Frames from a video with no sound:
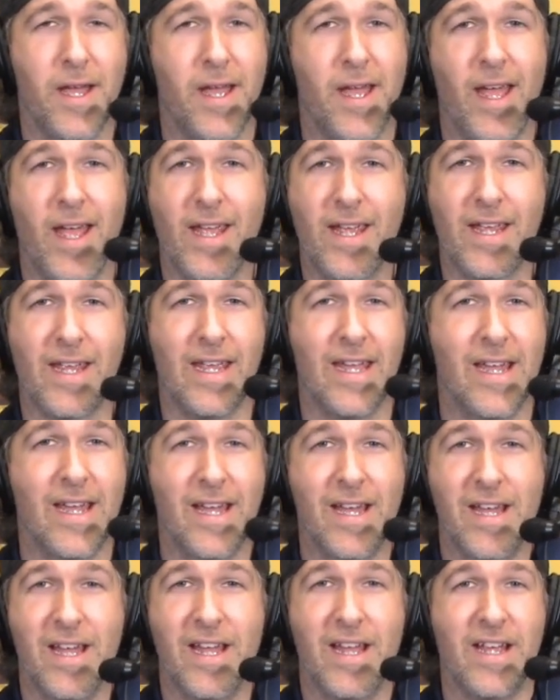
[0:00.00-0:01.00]
hey,
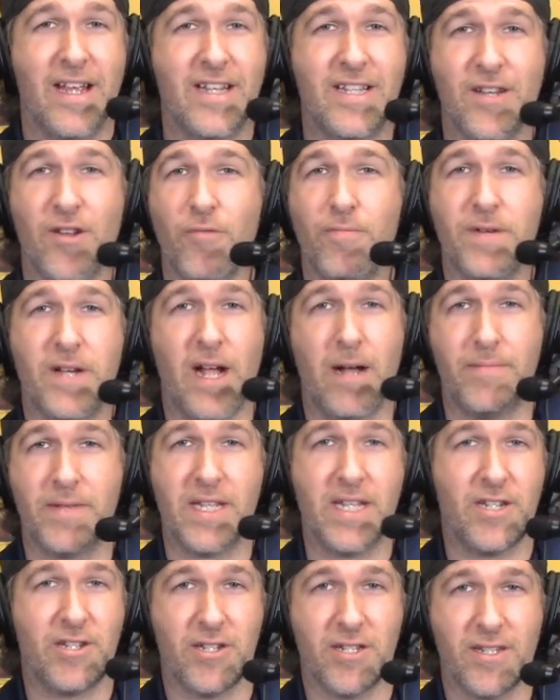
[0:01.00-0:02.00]
it's an open
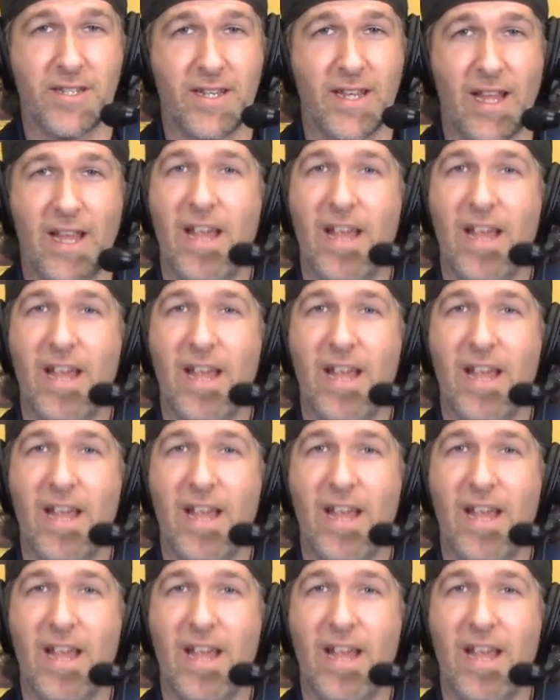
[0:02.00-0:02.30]
competition.